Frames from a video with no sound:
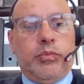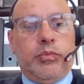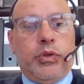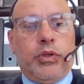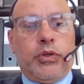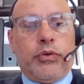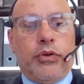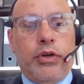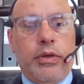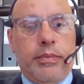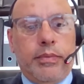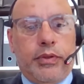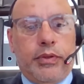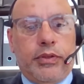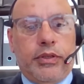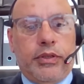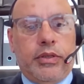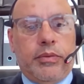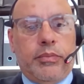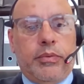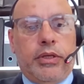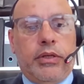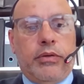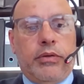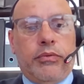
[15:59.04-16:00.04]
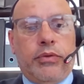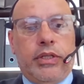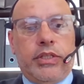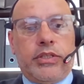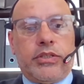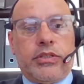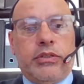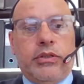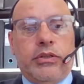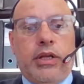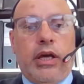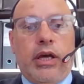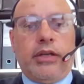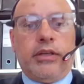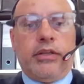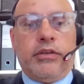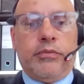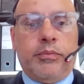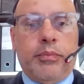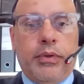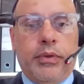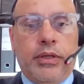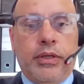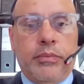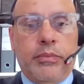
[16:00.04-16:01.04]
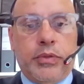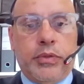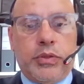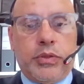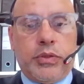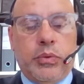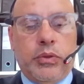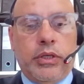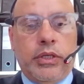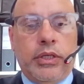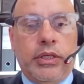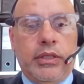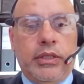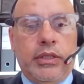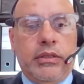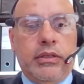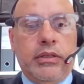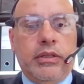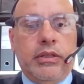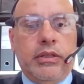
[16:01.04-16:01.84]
agreement that had been reached could only have been between